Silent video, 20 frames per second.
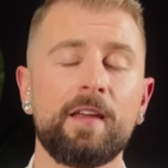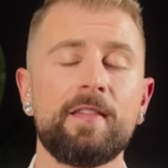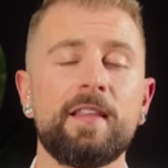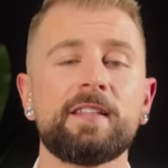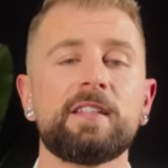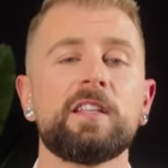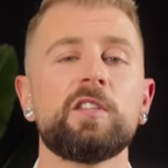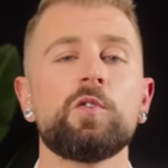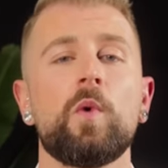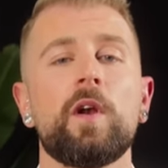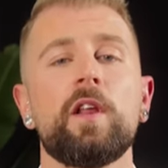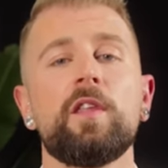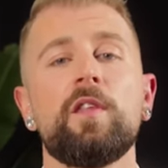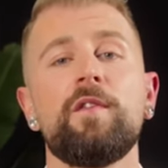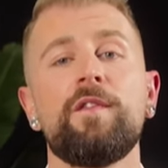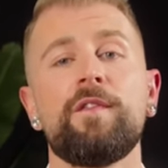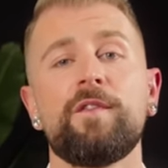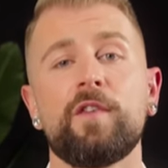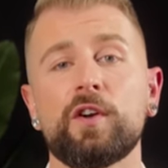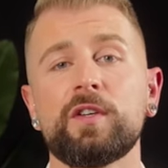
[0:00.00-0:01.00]
This is one of
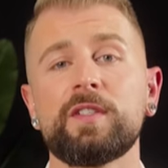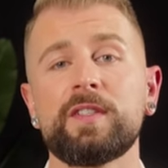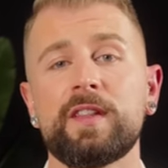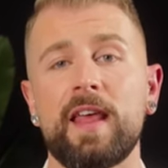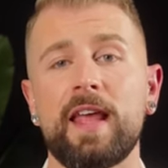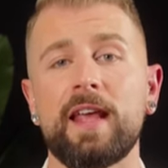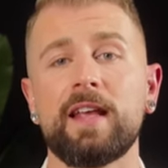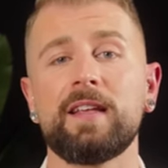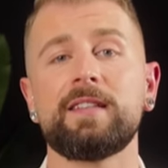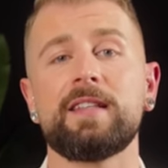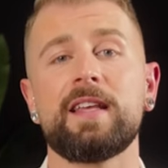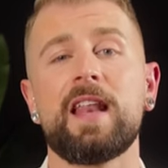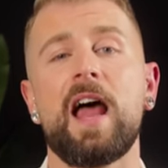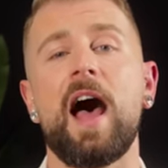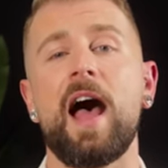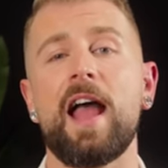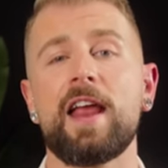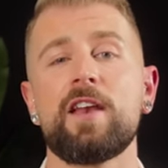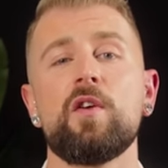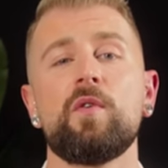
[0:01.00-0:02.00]
the first things that
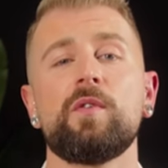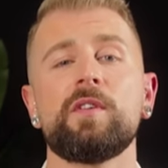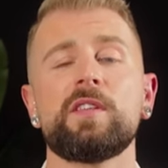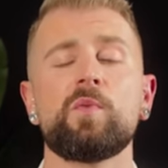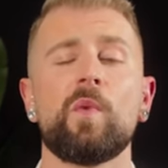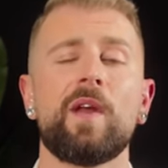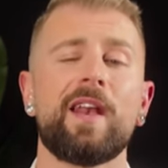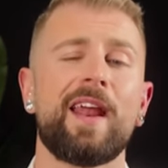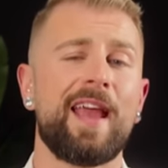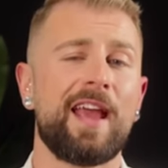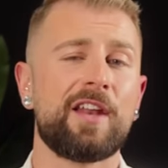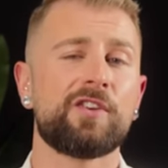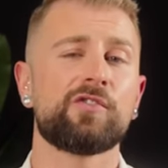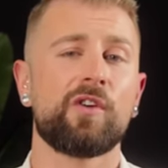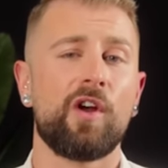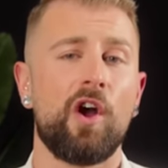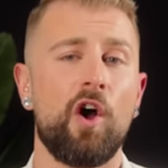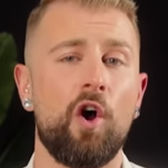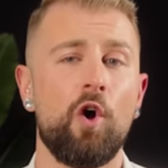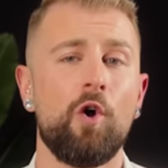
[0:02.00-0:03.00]
I notice when I
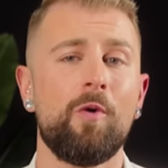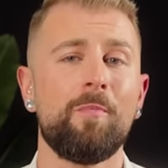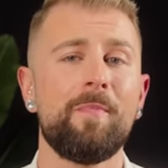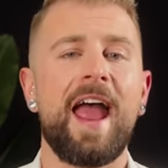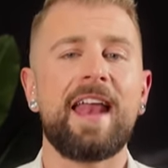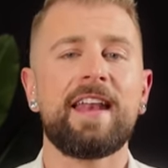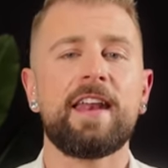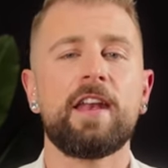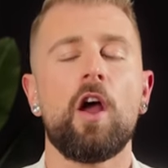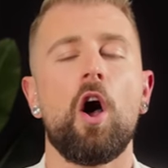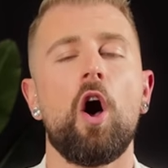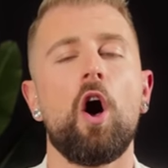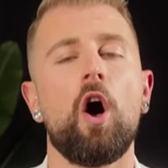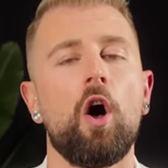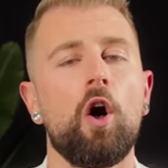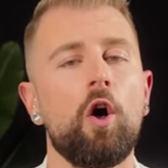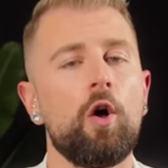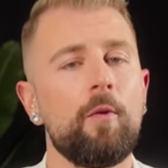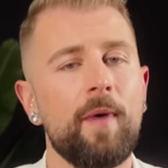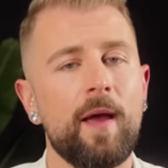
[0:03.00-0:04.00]
enter a home. And in
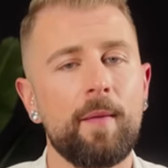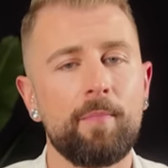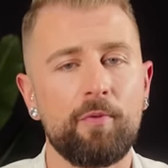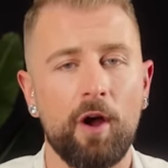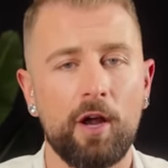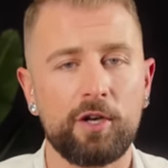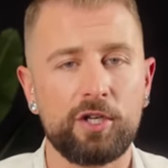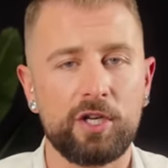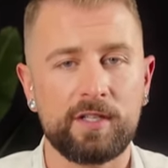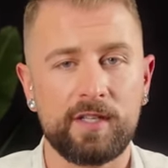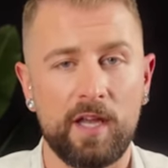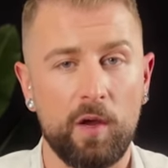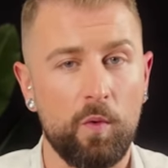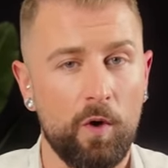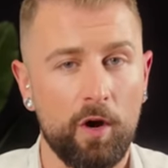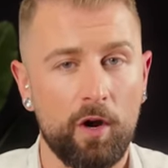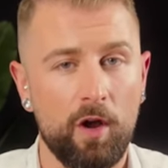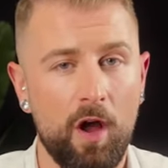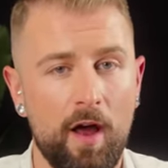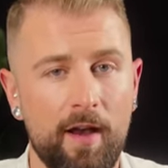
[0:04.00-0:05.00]
all my projects I
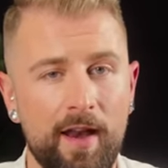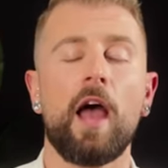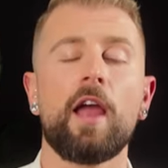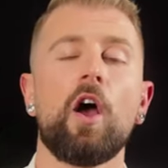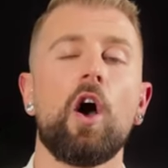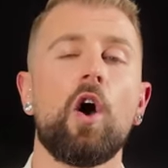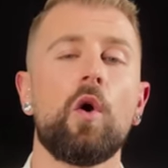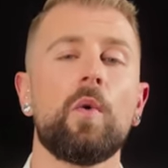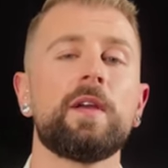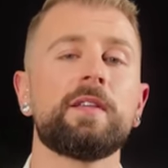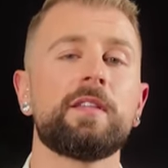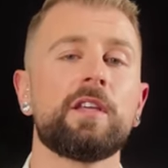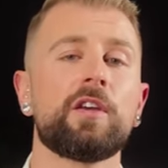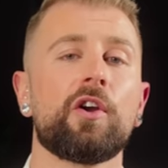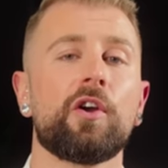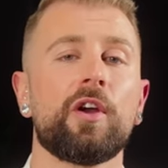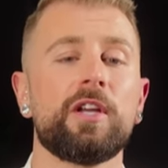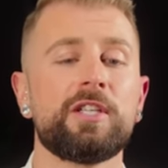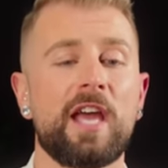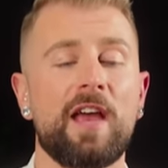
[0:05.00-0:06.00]
work on, I always
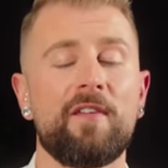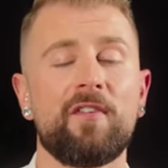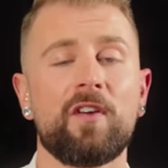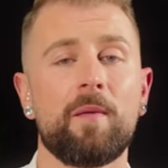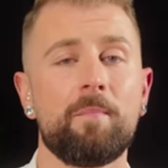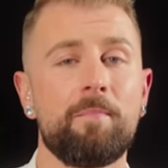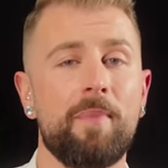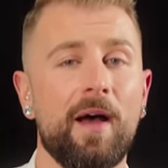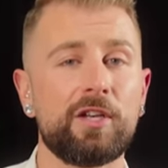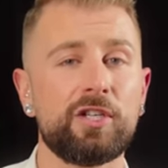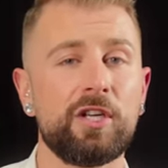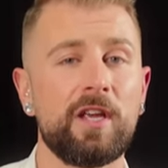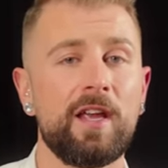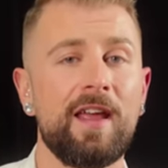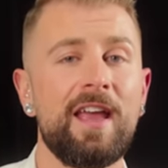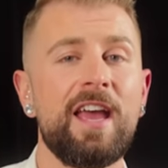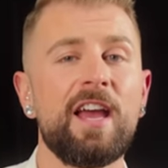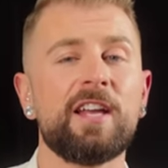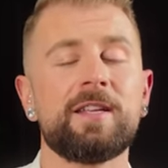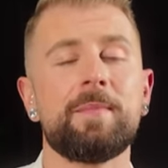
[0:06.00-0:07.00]
encourage having a
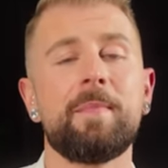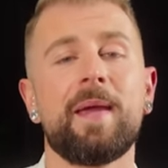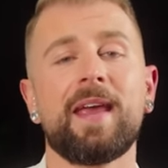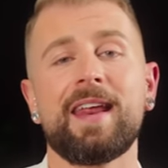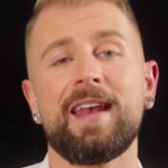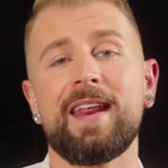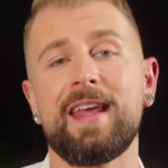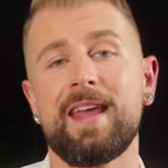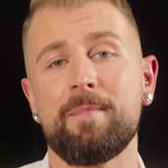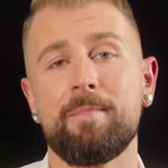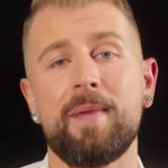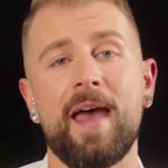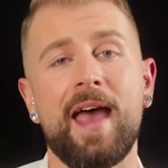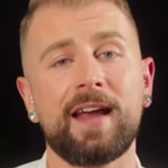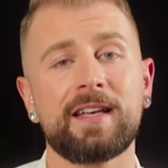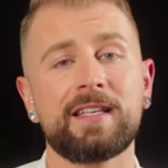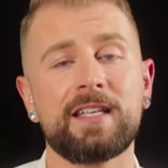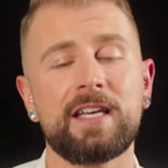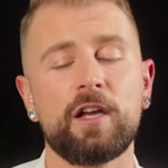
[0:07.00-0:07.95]
budget to make an impact